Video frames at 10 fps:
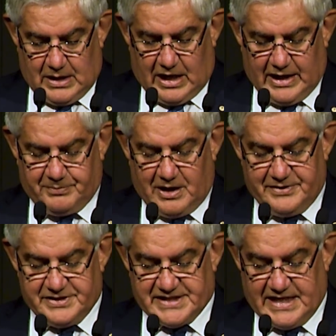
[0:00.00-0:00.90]
I apply
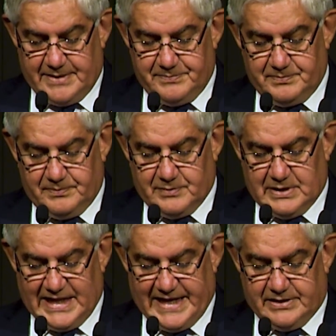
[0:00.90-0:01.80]
the same
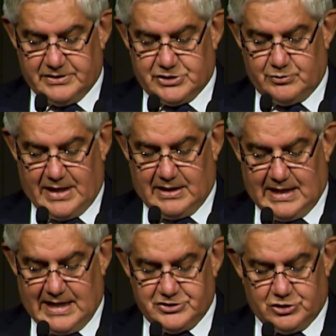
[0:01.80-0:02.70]
lens to our
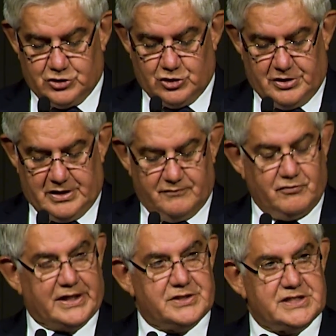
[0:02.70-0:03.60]
larger journey of
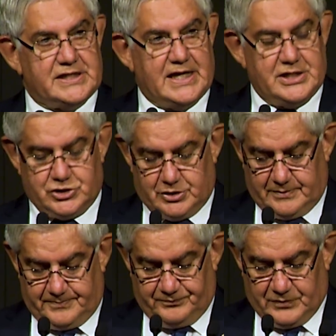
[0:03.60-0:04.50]
reconciliation.
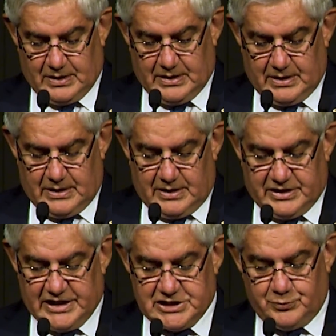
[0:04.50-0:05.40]

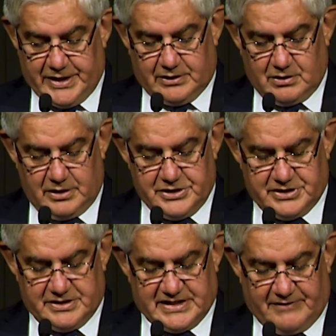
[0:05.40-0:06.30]
Yes, we acknowledge
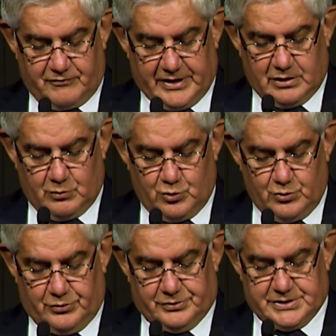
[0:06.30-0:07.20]
the suffering and the
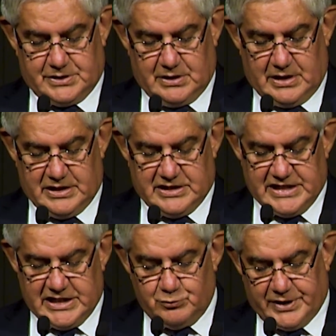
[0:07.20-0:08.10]
wounds.
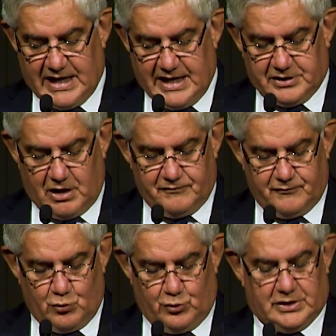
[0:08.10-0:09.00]
Indeed, we can't go
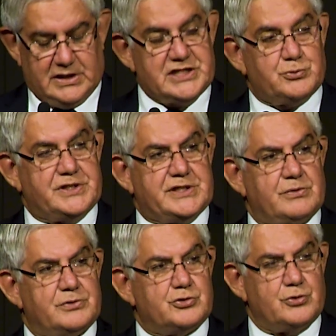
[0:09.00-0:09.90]
forward unless we tell
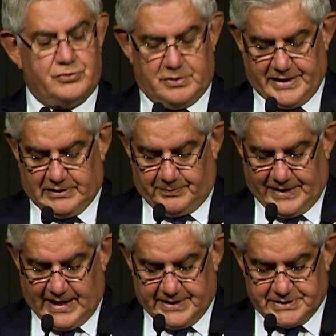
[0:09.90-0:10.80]
the truth about the
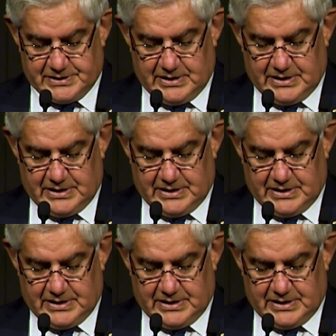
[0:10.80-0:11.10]
past.